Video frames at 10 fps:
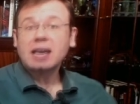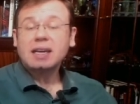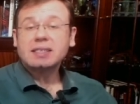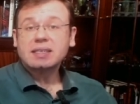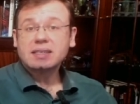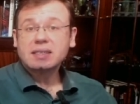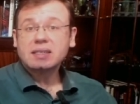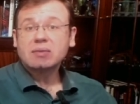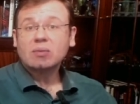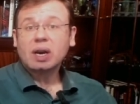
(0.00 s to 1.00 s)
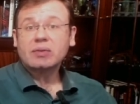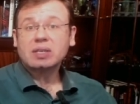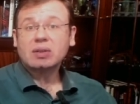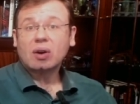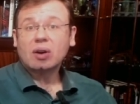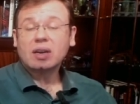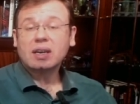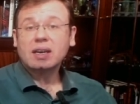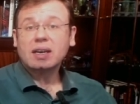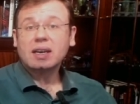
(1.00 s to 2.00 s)
And this is why we talk
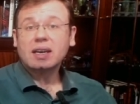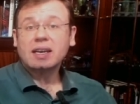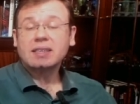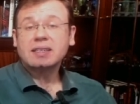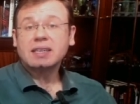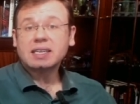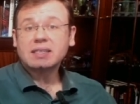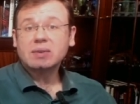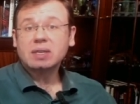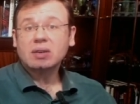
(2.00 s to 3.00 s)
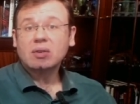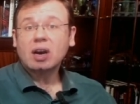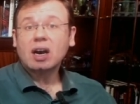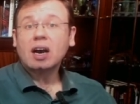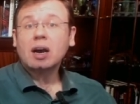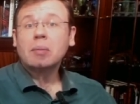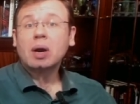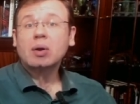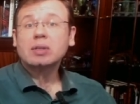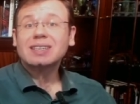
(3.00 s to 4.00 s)
in the next video
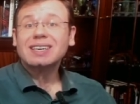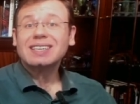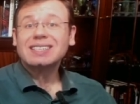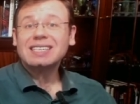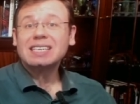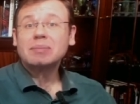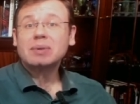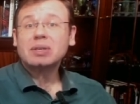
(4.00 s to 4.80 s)
about deep